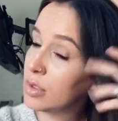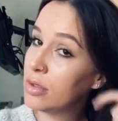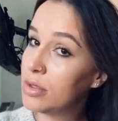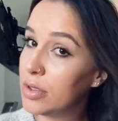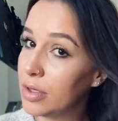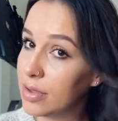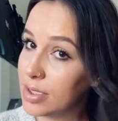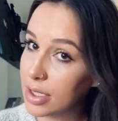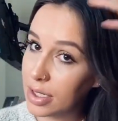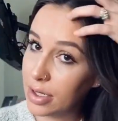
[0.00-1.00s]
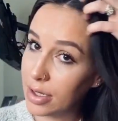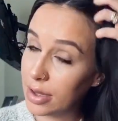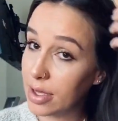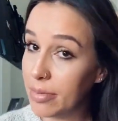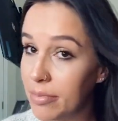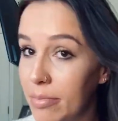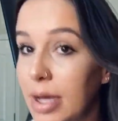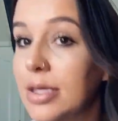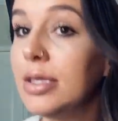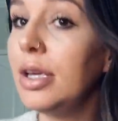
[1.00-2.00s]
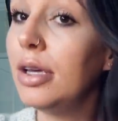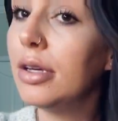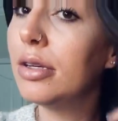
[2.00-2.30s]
So it gives it kind of like that messy